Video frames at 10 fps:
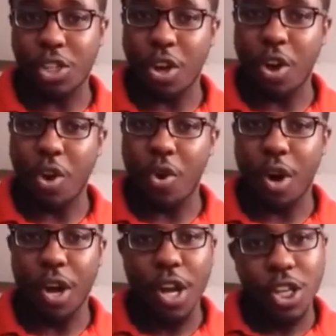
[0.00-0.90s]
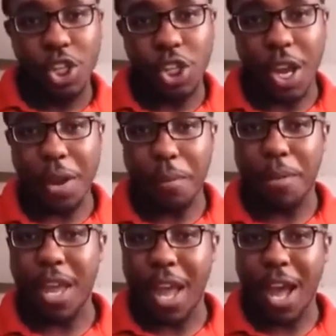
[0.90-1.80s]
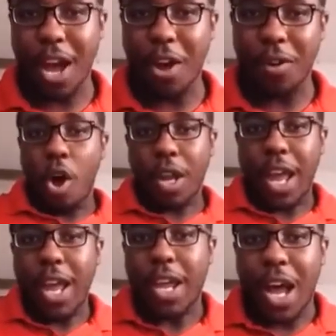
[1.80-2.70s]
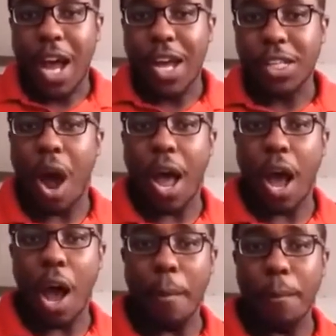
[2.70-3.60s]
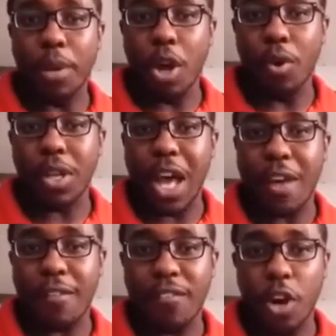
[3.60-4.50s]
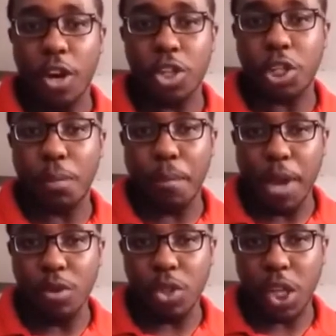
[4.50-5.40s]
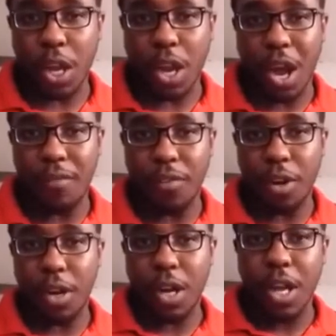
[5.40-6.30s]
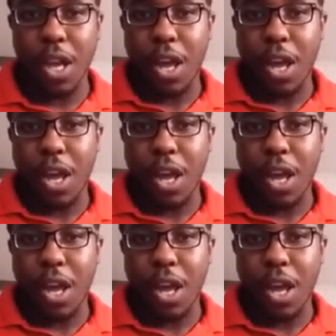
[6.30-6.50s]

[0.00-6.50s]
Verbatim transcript: So check me out. Okay, guys, I upload that first music cover